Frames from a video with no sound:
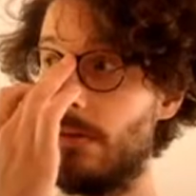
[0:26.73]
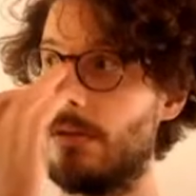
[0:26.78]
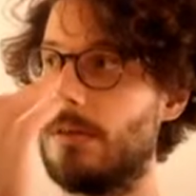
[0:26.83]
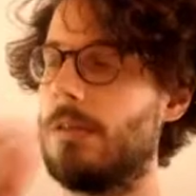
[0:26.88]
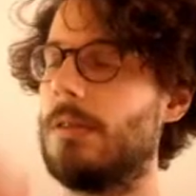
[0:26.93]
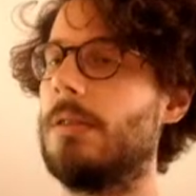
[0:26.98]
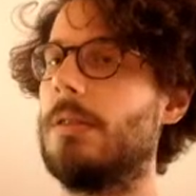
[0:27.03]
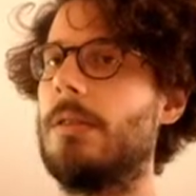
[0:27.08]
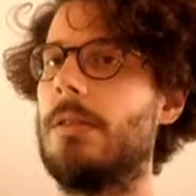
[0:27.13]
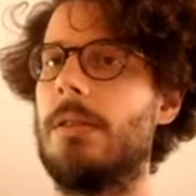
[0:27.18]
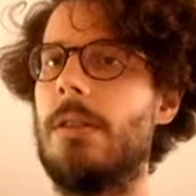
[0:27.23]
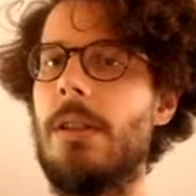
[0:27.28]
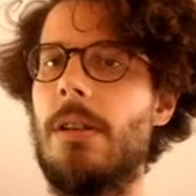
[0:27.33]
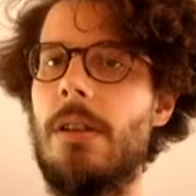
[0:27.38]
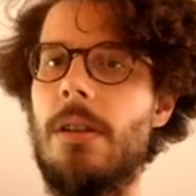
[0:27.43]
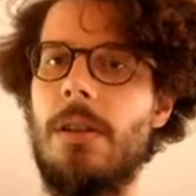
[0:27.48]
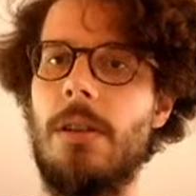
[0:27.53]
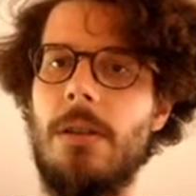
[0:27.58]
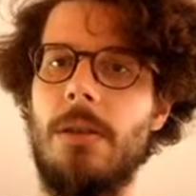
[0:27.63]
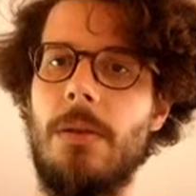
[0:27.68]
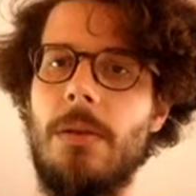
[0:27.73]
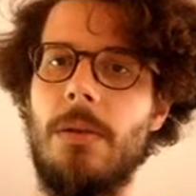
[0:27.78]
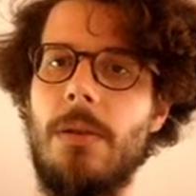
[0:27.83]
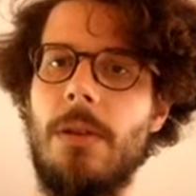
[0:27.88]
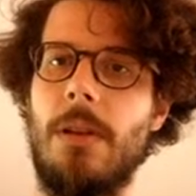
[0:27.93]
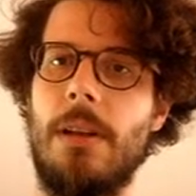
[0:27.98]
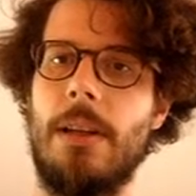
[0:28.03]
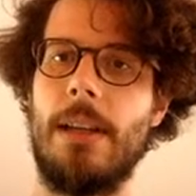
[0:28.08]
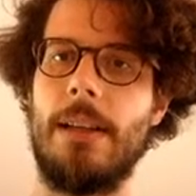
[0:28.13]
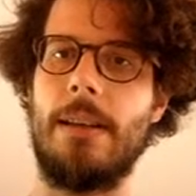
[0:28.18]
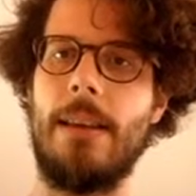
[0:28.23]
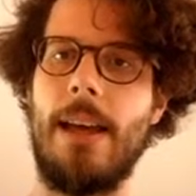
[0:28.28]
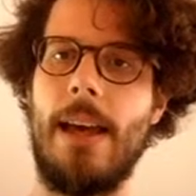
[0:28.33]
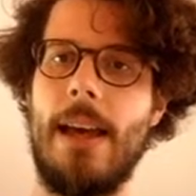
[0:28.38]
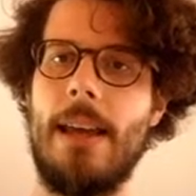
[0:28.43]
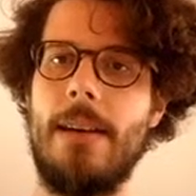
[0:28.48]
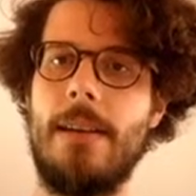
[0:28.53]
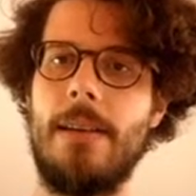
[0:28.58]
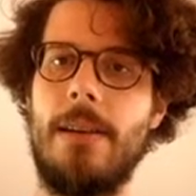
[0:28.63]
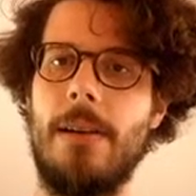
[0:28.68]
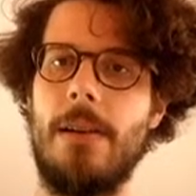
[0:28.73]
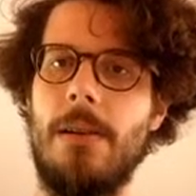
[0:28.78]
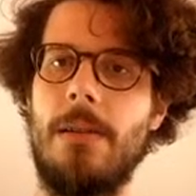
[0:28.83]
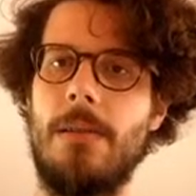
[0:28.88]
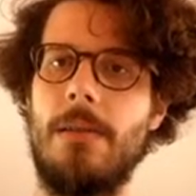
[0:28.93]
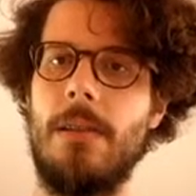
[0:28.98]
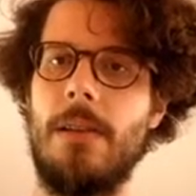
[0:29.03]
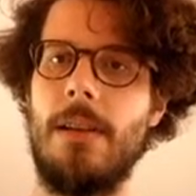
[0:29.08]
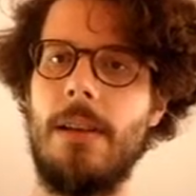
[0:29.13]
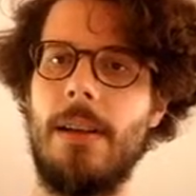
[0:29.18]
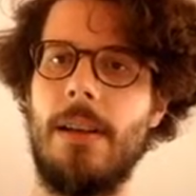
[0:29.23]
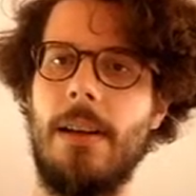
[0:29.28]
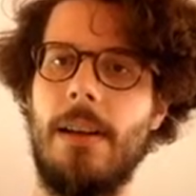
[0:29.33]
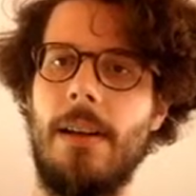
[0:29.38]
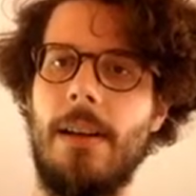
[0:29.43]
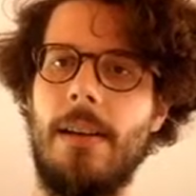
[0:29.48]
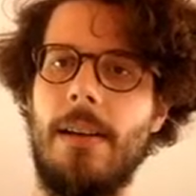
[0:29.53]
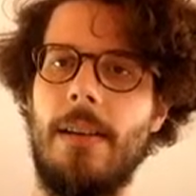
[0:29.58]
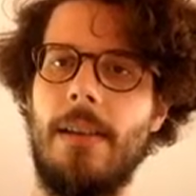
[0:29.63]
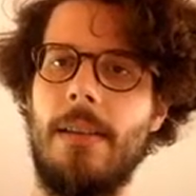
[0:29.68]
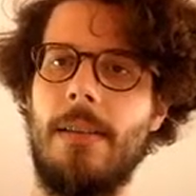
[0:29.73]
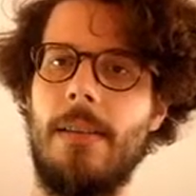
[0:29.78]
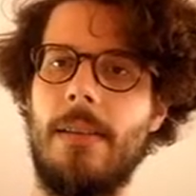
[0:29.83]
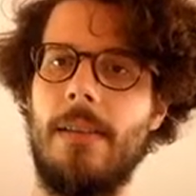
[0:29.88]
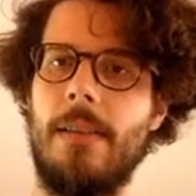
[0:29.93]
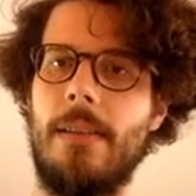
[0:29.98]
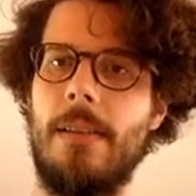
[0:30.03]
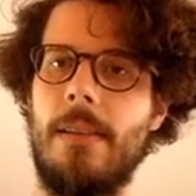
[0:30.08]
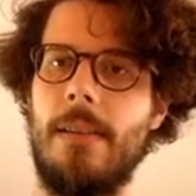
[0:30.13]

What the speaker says: So, like the end goal is